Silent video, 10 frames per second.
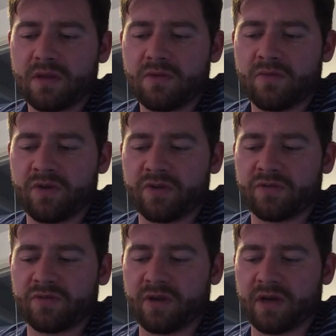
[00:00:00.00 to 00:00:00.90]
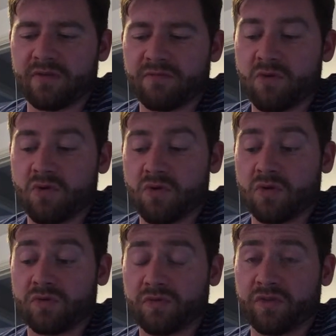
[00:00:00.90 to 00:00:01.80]
Rich was going to have
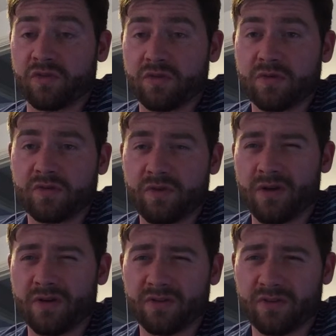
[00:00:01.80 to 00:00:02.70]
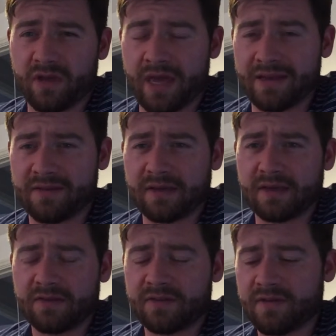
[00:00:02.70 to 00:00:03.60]
more to do as far as editing
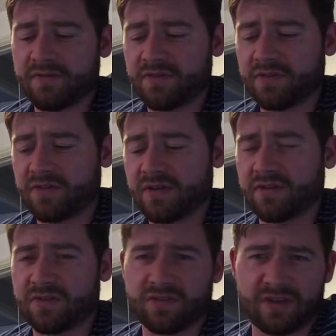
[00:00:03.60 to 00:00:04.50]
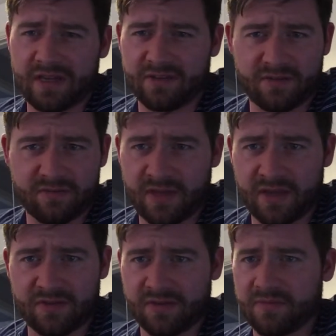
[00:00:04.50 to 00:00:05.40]
and stuff is concerned, just because he has
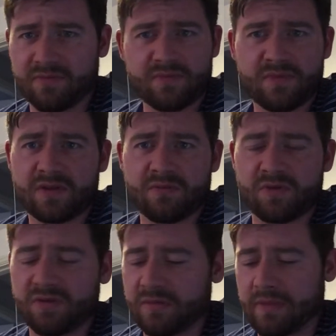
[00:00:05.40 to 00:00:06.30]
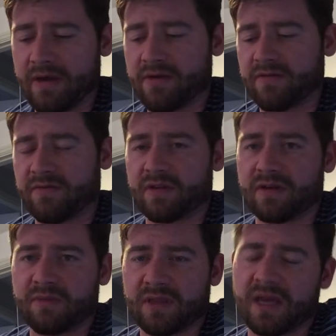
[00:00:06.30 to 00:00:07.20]
the computing power and everything.
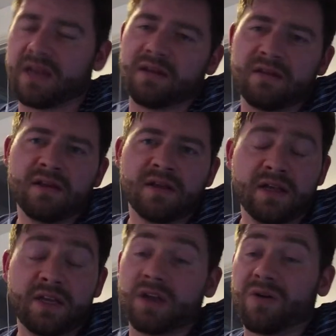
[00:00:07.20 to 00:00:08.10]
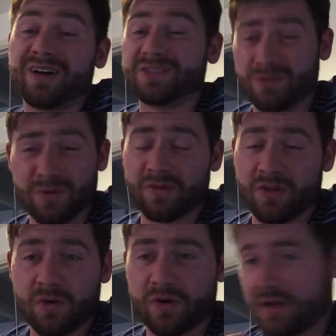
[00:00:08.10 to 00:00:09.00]
But then, I do all of the
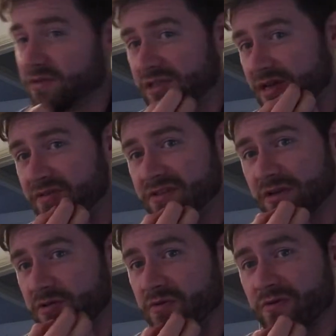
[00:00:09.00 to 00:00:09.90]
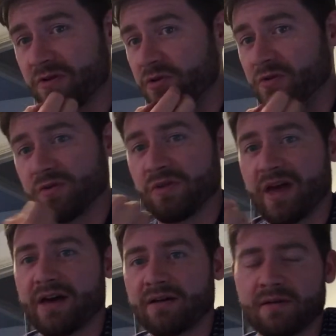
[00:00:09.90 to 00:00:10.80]
audio stuff, so we record all
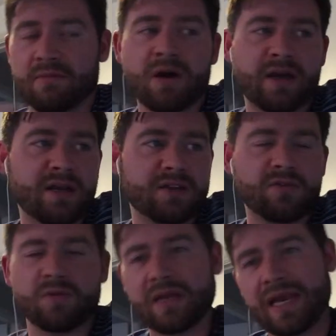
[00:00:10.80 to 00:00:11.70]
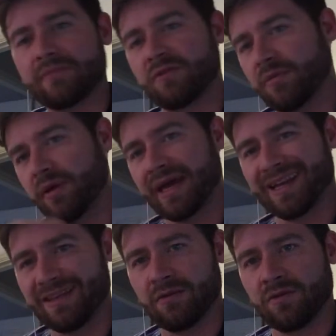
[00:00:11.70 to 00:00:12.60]
that at mine. I do it on my laptop. I
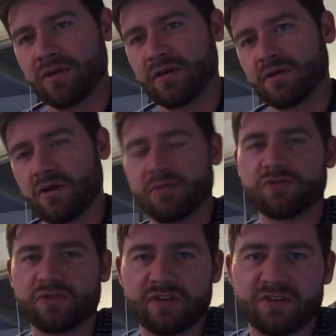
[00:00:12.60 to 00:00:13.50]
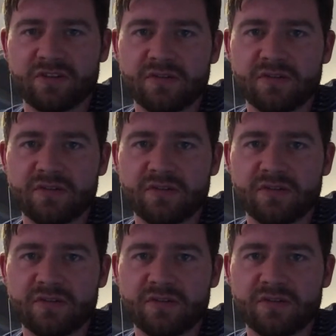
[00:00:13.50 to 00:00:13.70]
edit all the commentaries